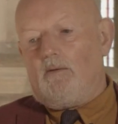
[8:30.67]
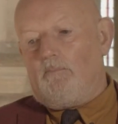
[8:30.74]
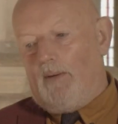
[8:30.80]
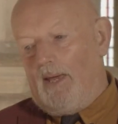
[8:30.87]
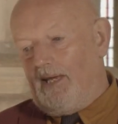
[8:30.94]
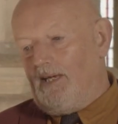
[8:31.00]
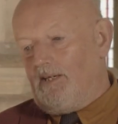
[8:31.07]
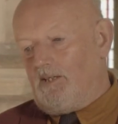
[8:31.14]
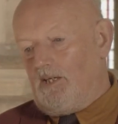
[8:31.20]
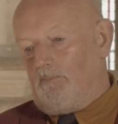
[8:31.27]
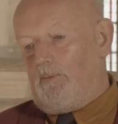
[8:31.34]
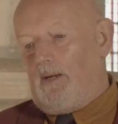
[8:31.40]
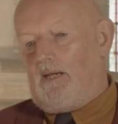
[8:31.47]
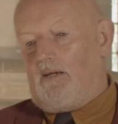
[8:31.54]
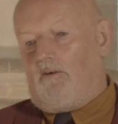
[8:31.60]
Becket had
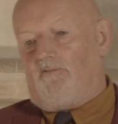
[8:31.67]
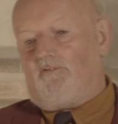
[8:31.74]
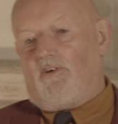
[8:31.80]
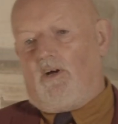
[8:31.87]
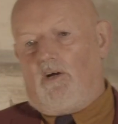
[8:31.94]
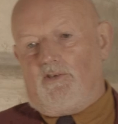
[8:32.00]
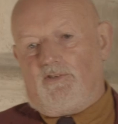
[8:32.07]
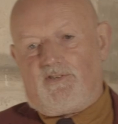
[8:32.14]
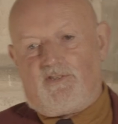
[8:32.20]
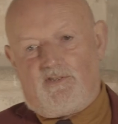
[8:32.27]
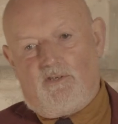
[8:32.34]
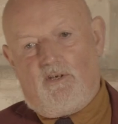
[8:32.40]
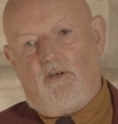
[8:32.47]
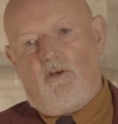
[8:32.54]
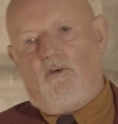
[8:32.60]
been in
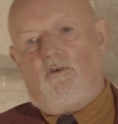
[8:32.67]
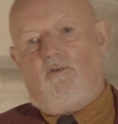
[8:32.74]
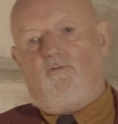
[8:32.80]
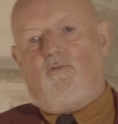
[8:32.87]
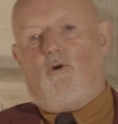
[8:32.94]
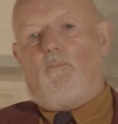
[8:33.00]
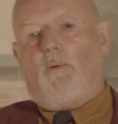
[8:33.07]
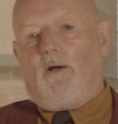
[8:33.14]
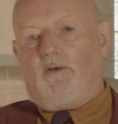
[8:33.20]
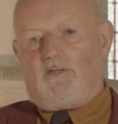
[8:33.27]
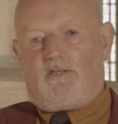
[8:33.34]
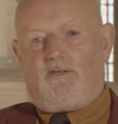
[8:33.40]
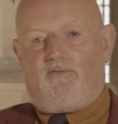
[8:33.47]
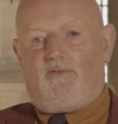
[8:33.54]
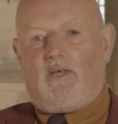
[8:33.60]
France for
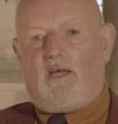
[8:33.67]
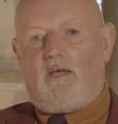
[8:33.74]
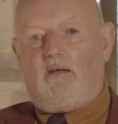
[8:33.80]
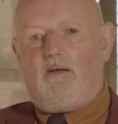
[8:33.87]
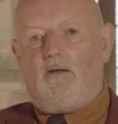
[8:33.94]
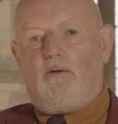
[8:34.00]
most of the